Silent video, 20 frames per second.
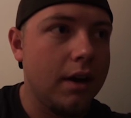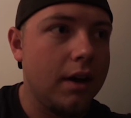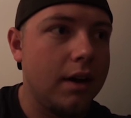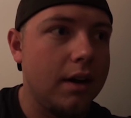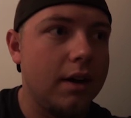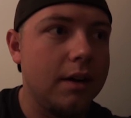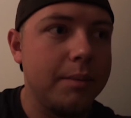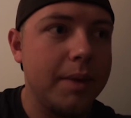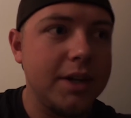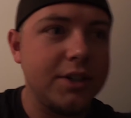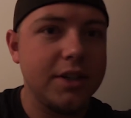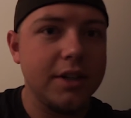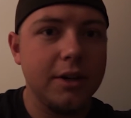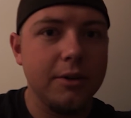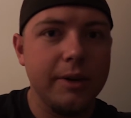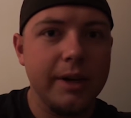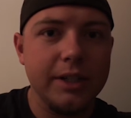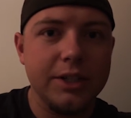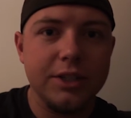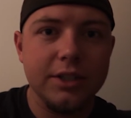my
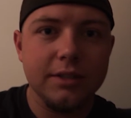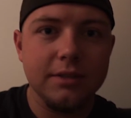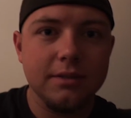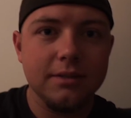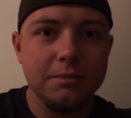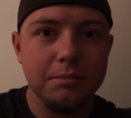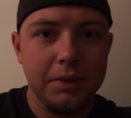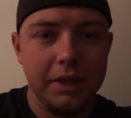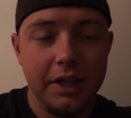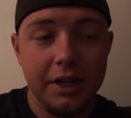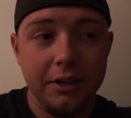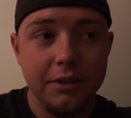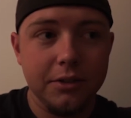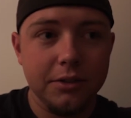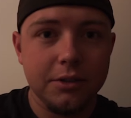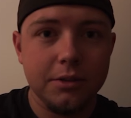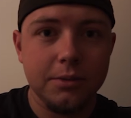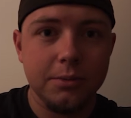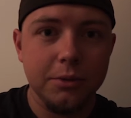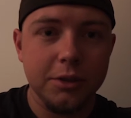generation,
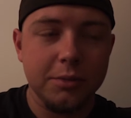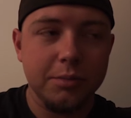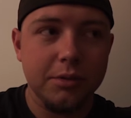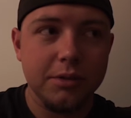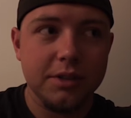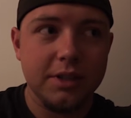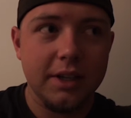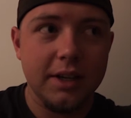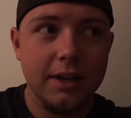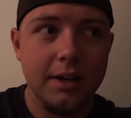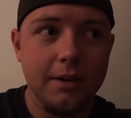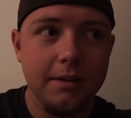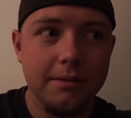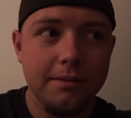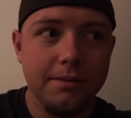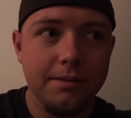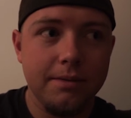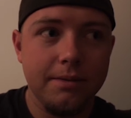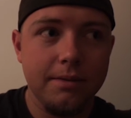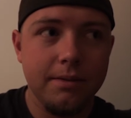millennials,
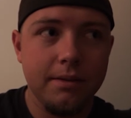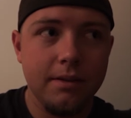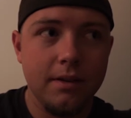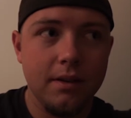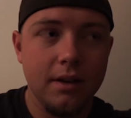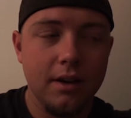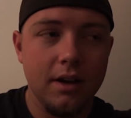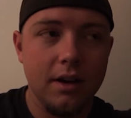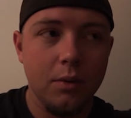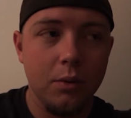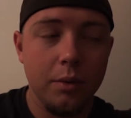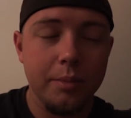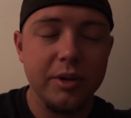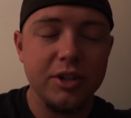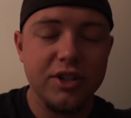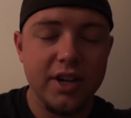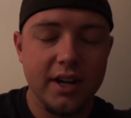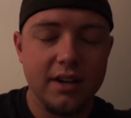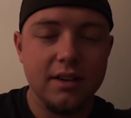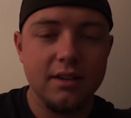we're
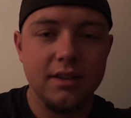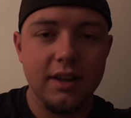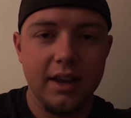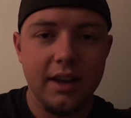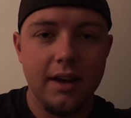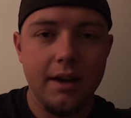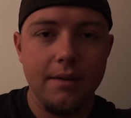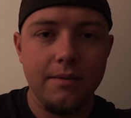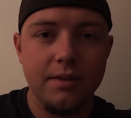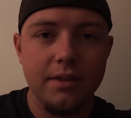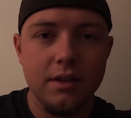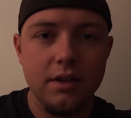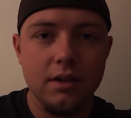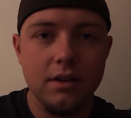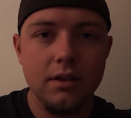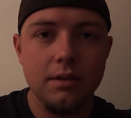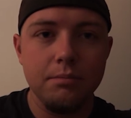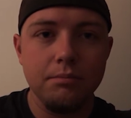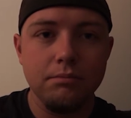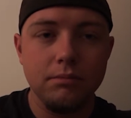projected to have
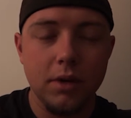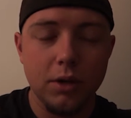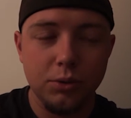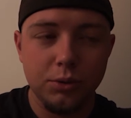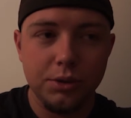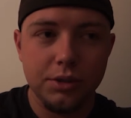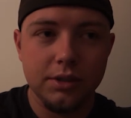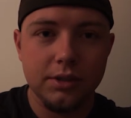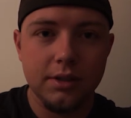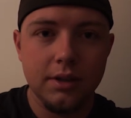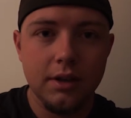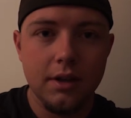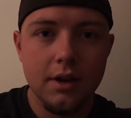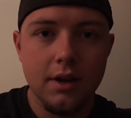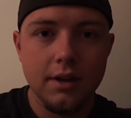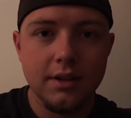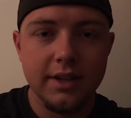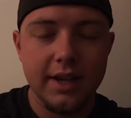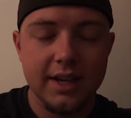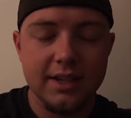the most
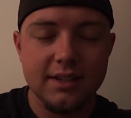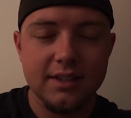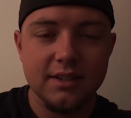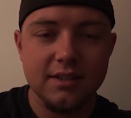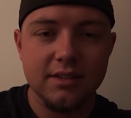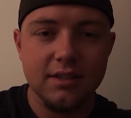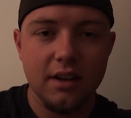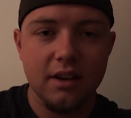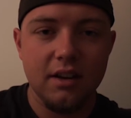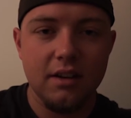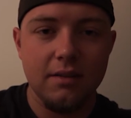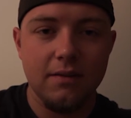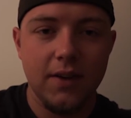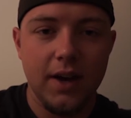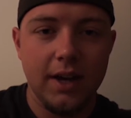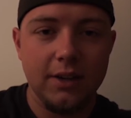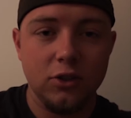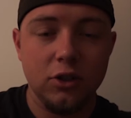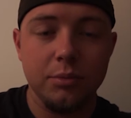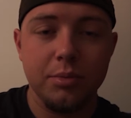cases of
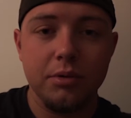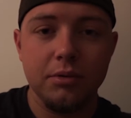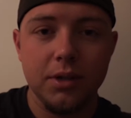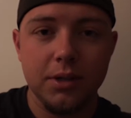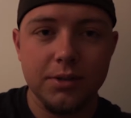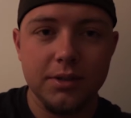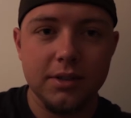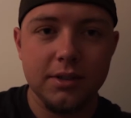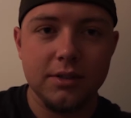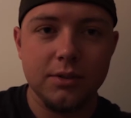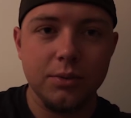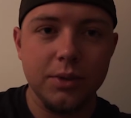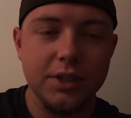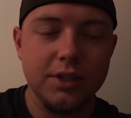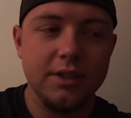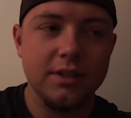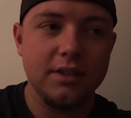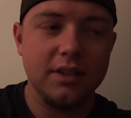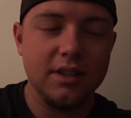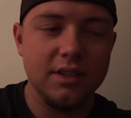osteoporosis,
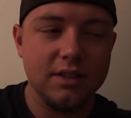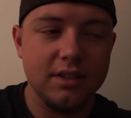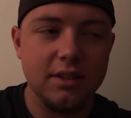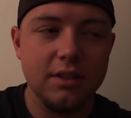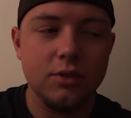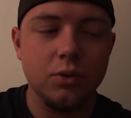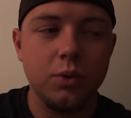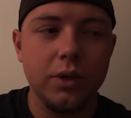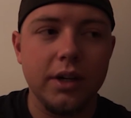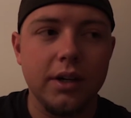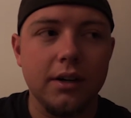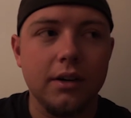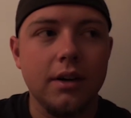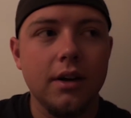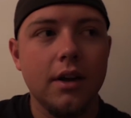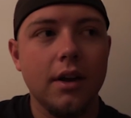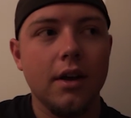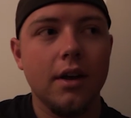which is a disease where